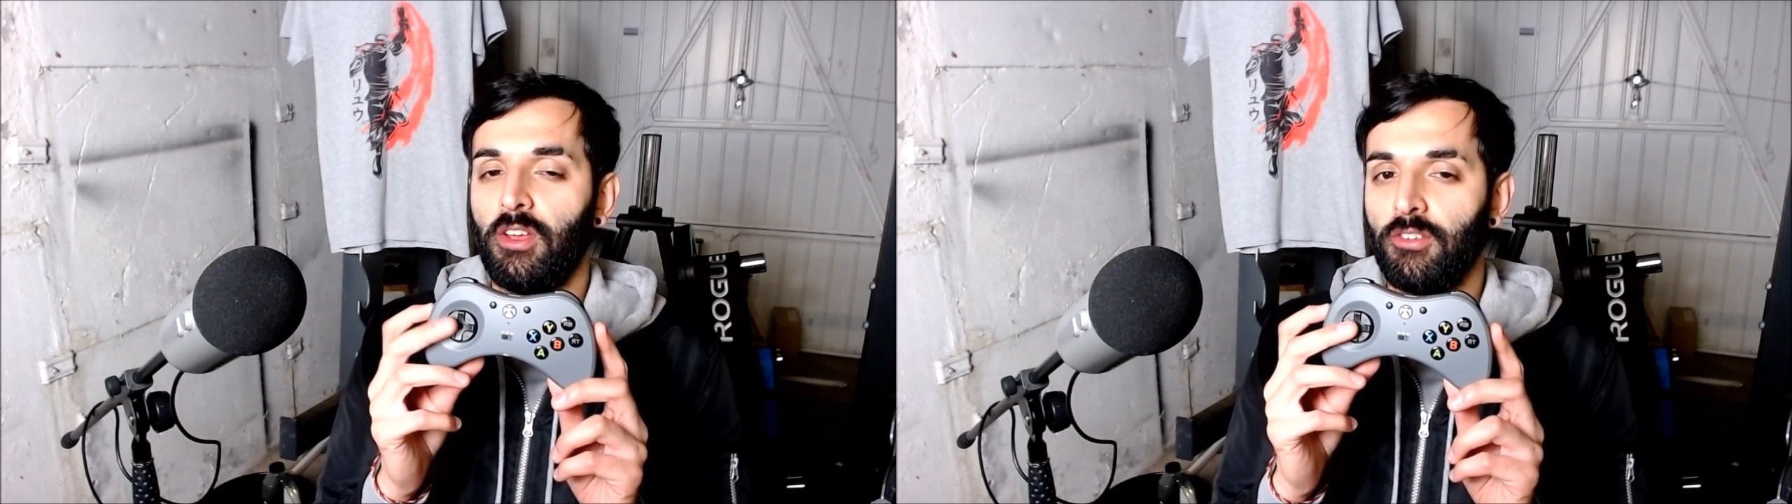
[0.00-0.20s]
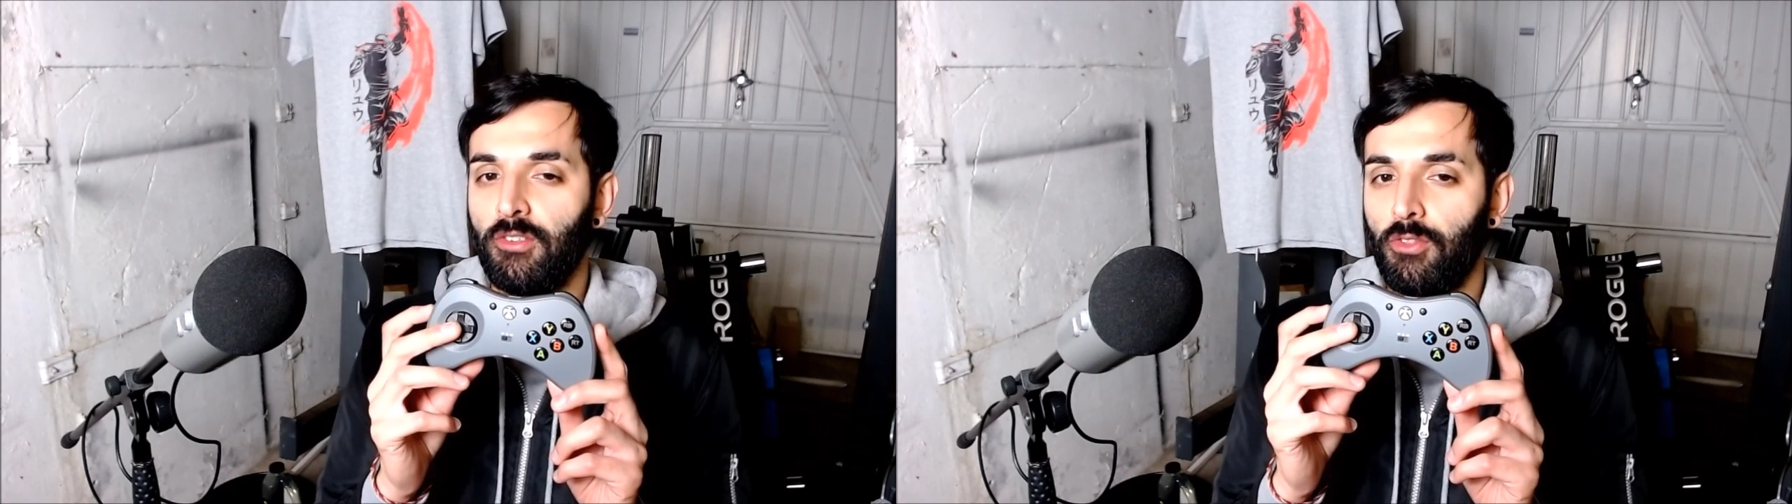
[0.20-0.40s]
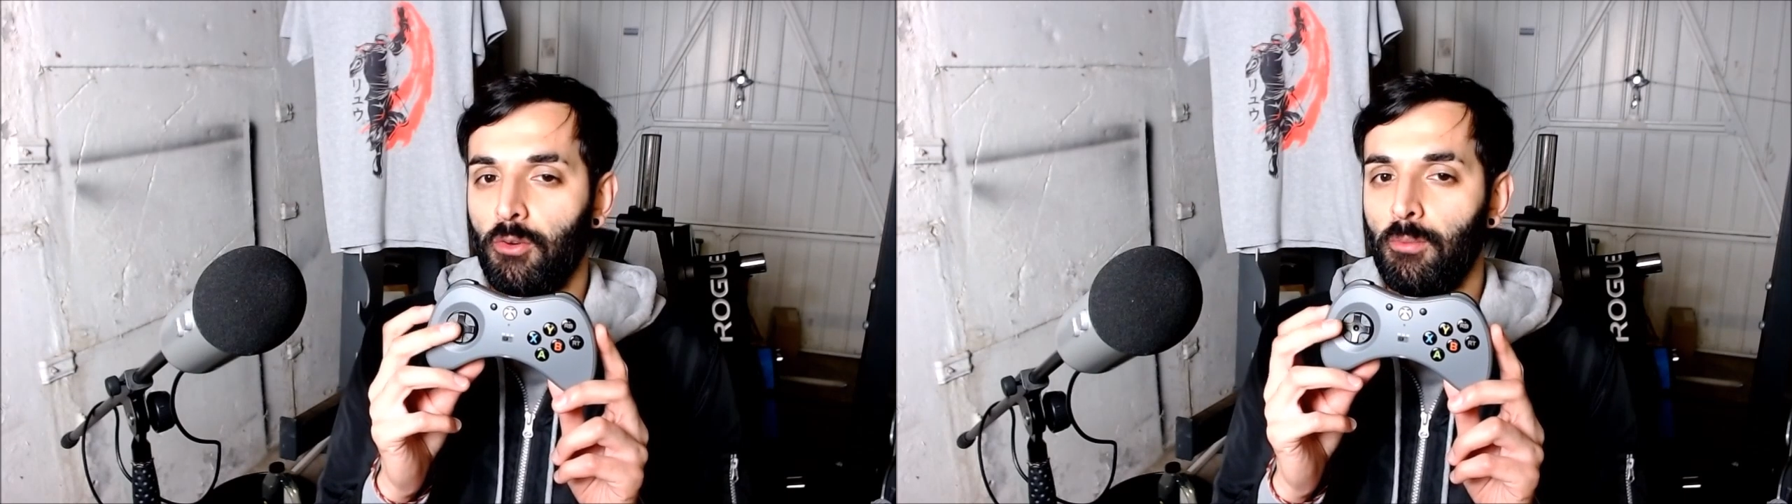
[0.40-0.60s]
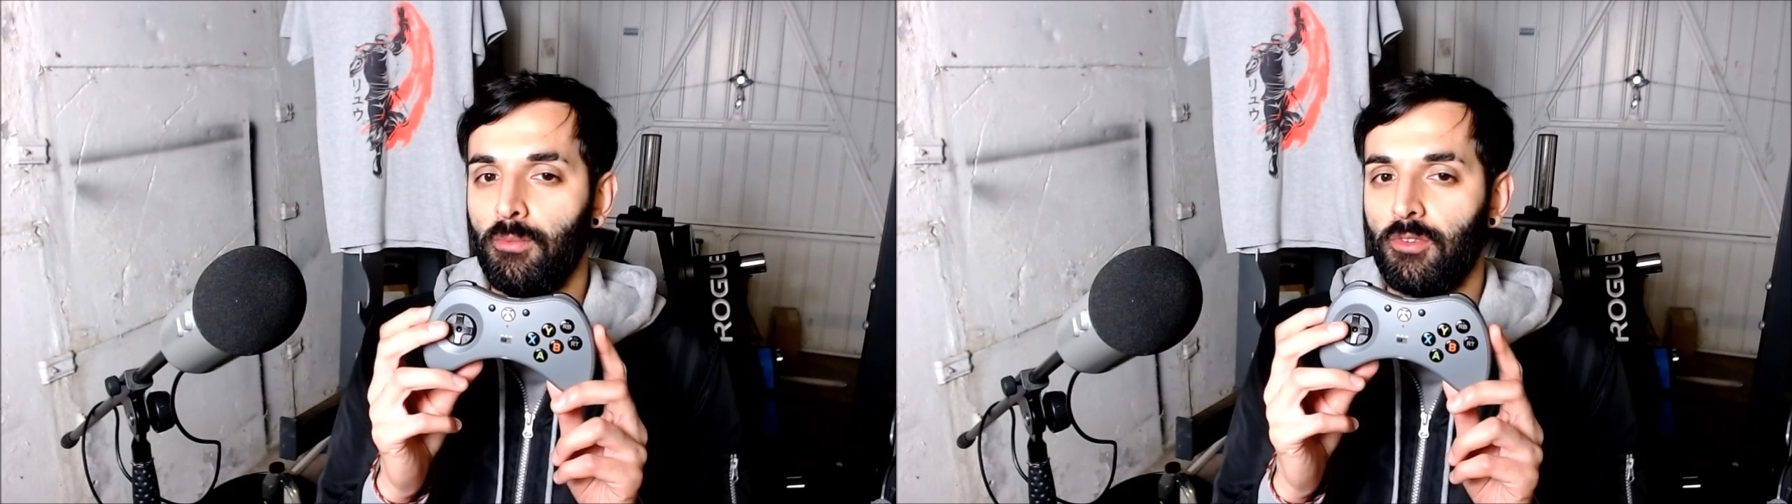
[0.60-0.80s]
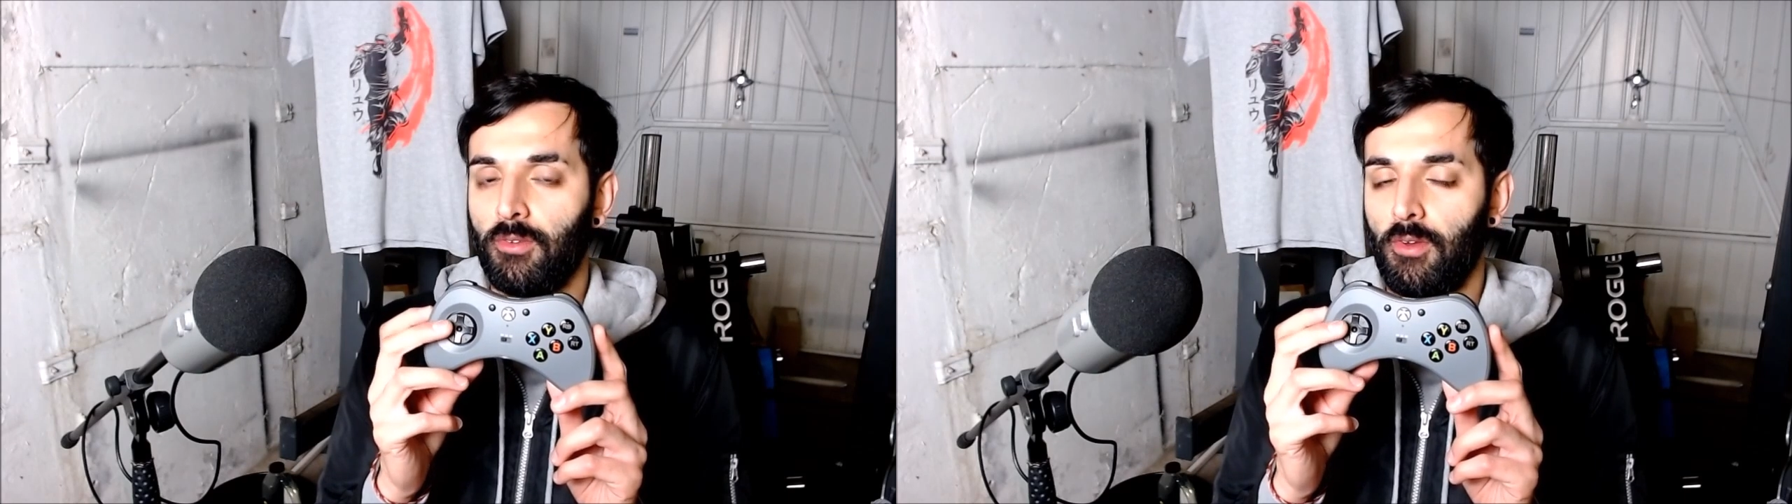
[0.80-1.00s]
and
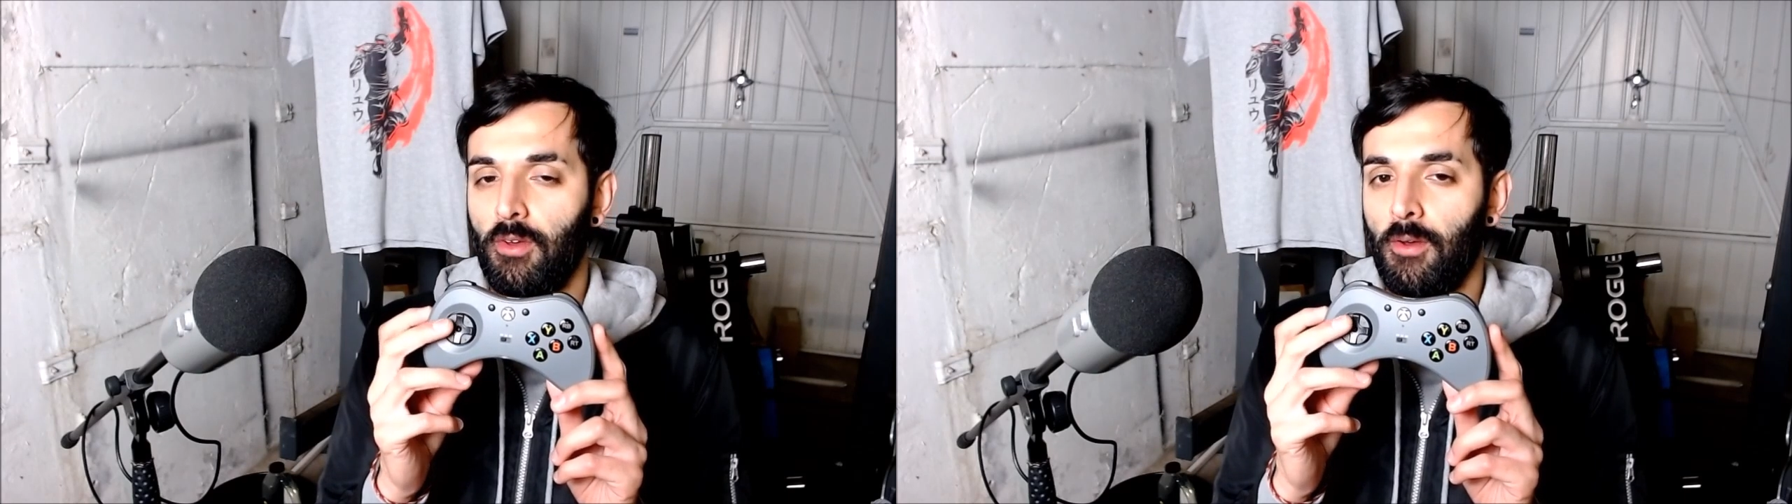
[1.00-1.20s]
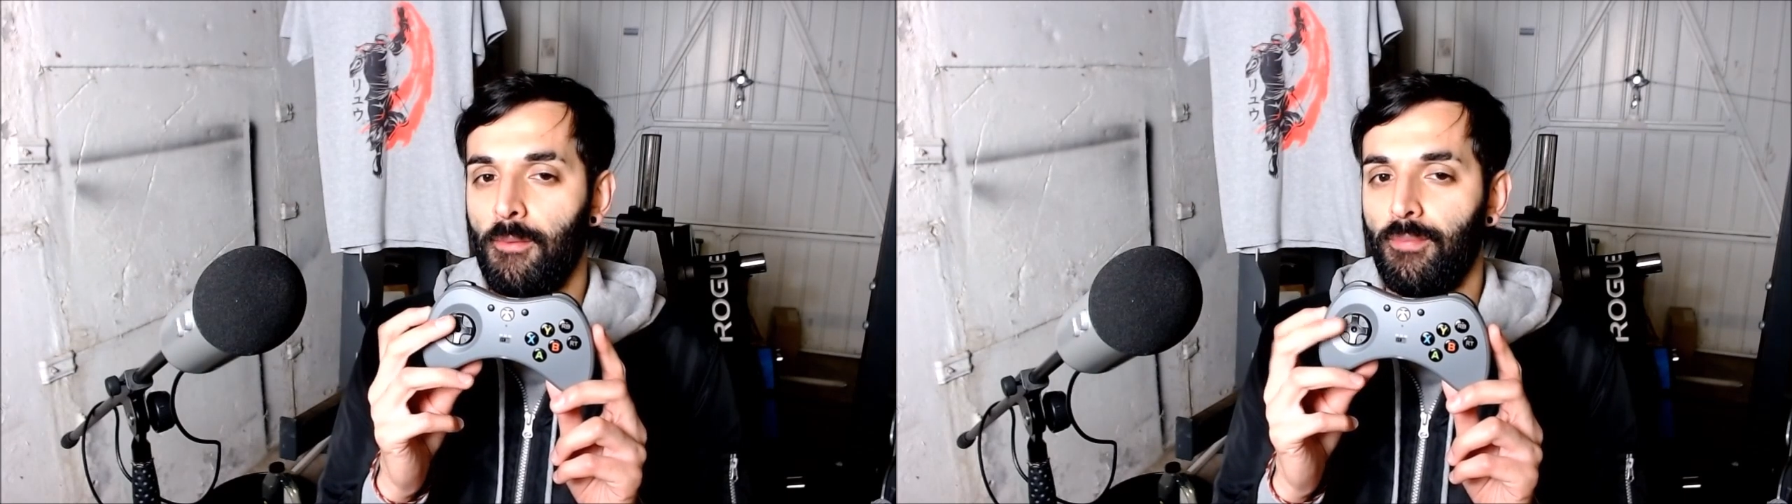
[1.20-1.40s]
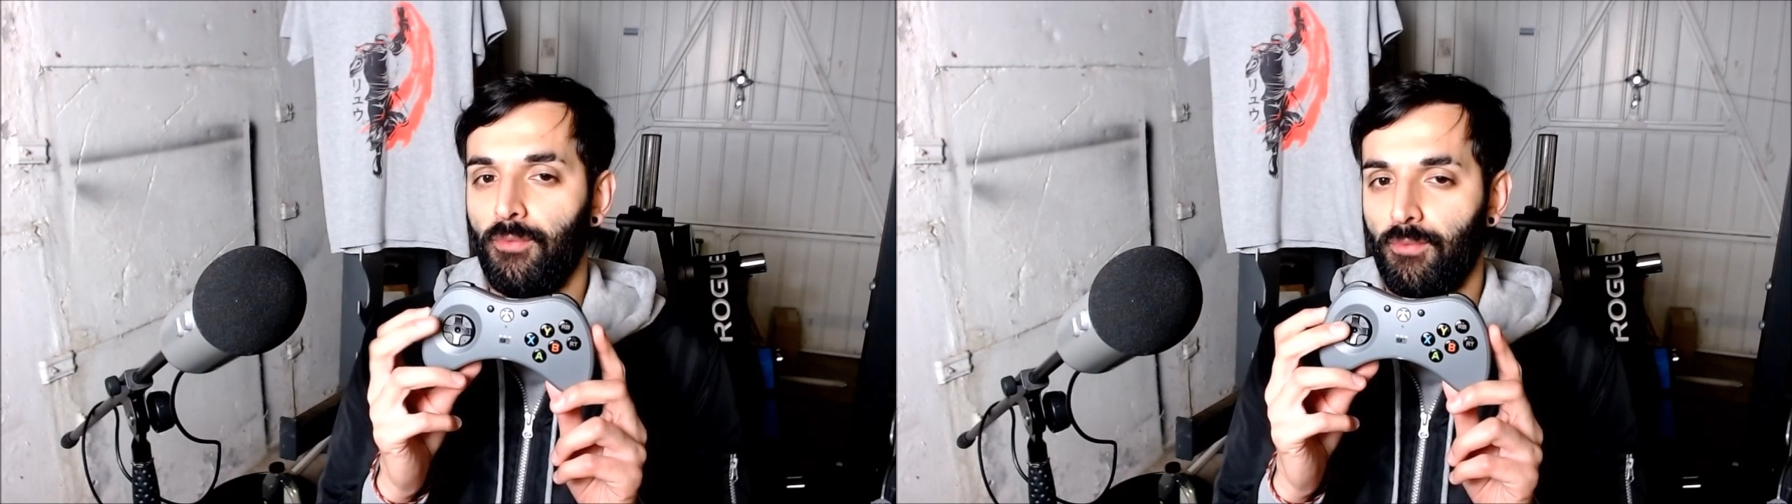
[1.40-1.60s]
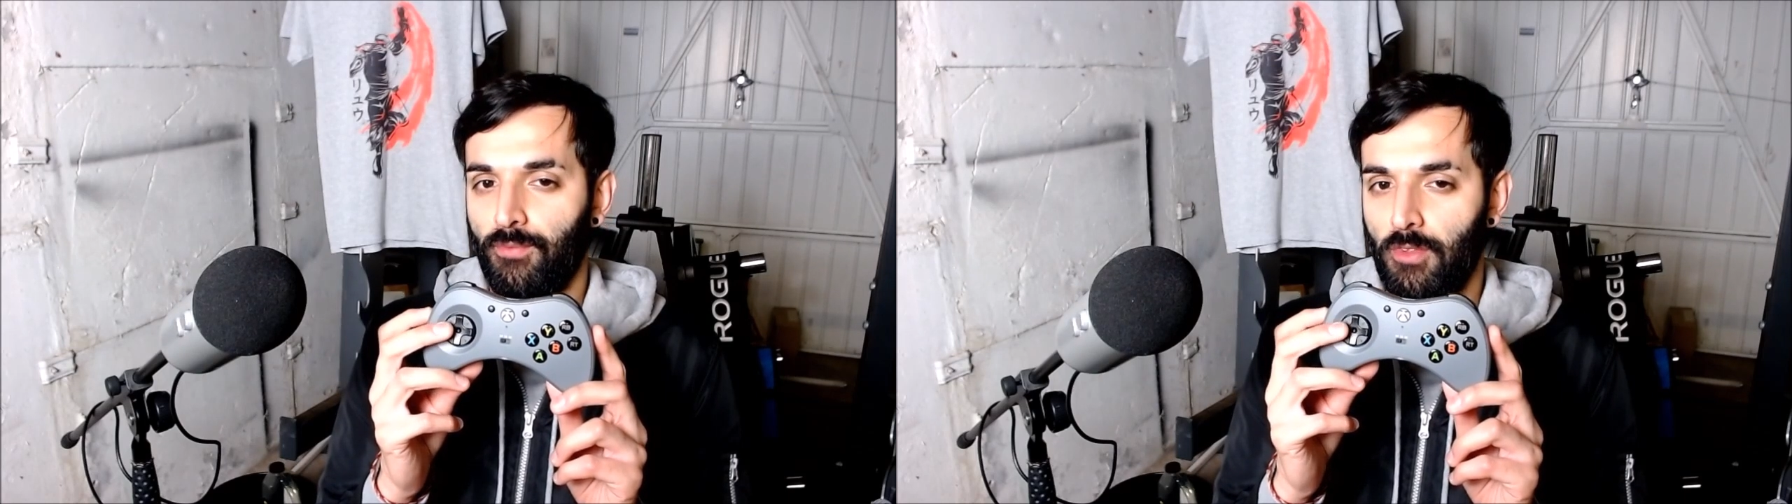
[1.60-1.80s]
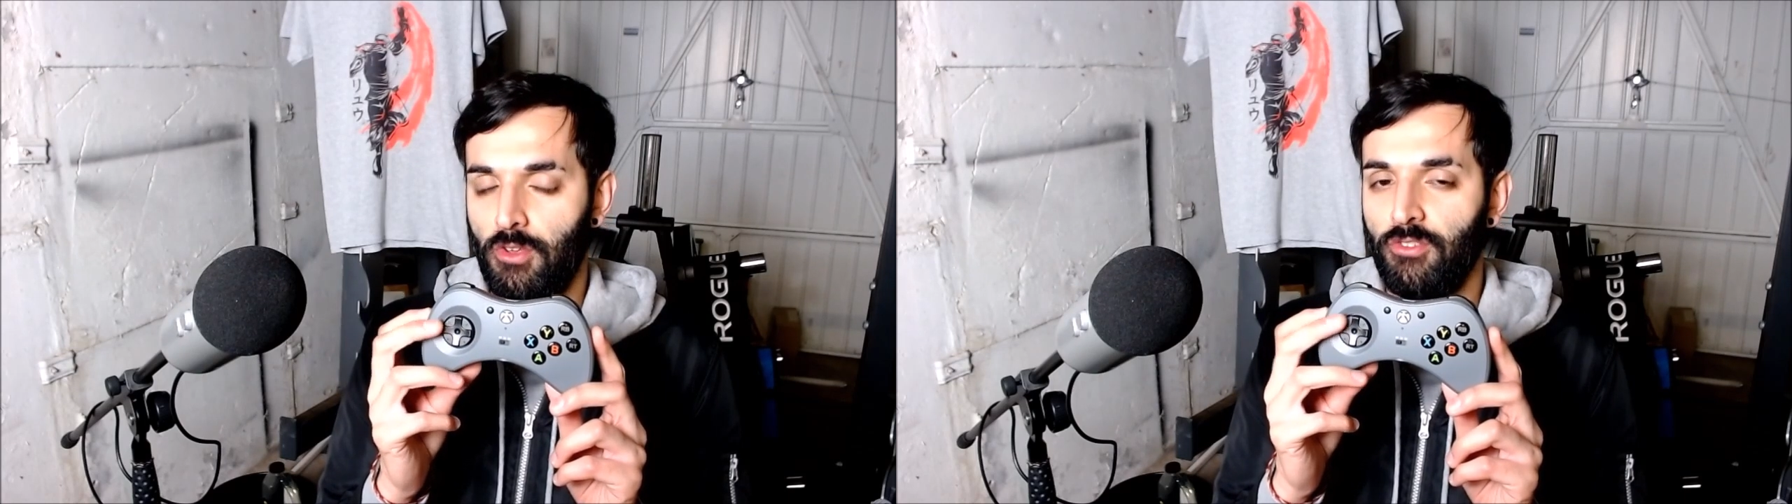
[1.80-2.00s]
thumbs,
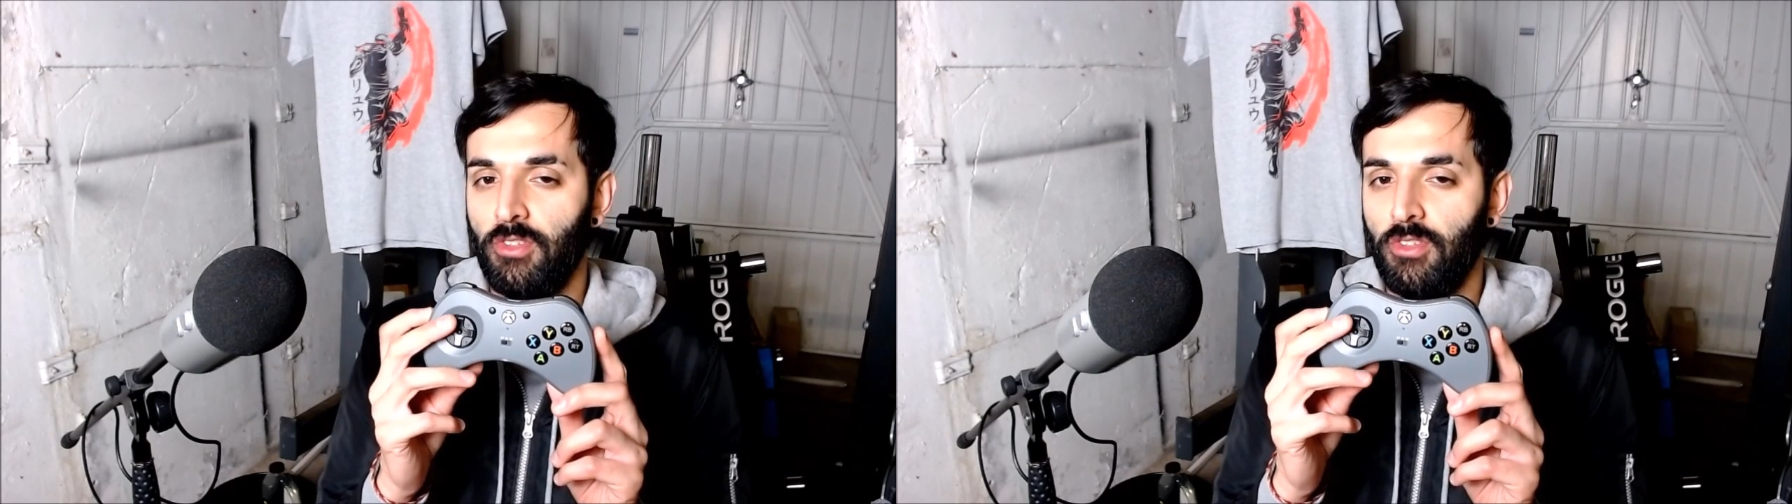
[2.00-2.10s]
using